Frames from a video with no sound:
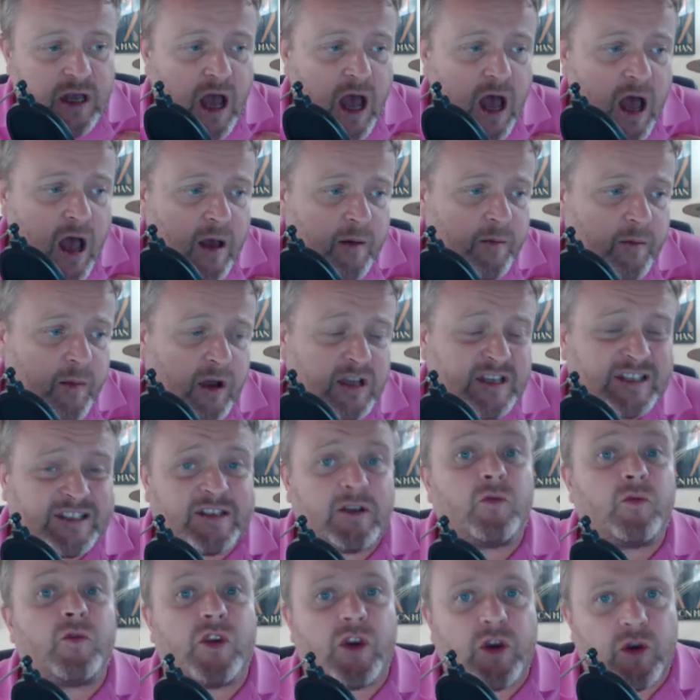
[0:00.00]
I
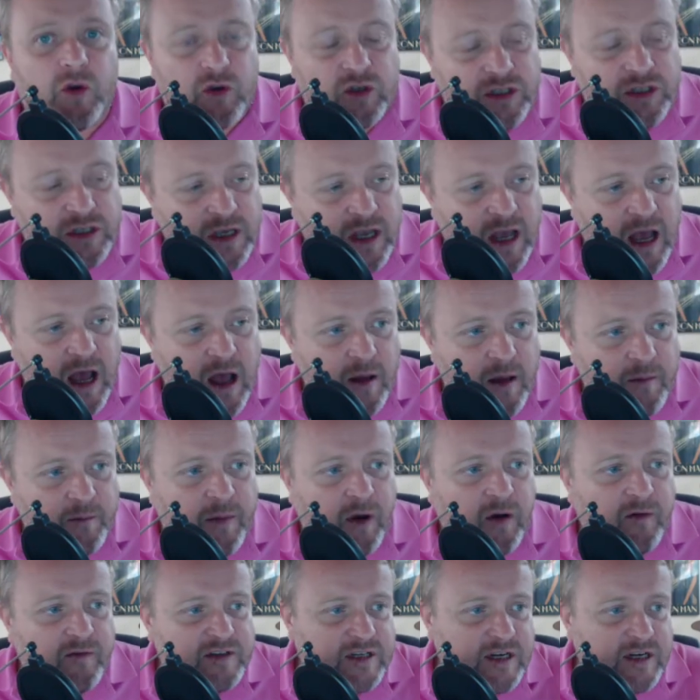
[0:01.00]
still use, but
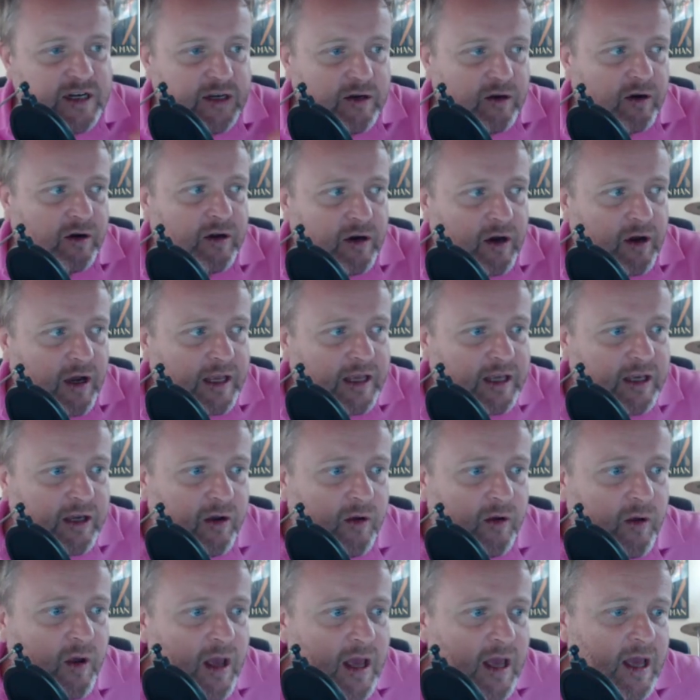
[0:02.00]
obviously not on
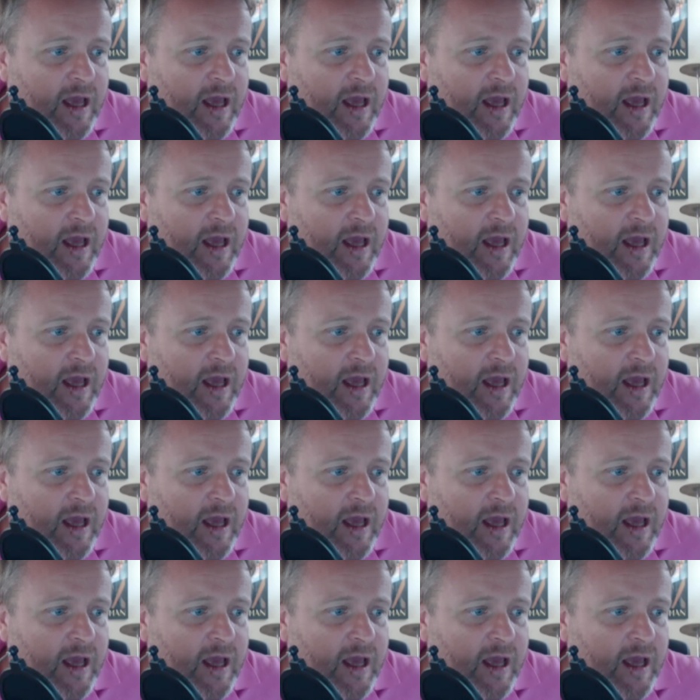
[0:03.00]
IQ.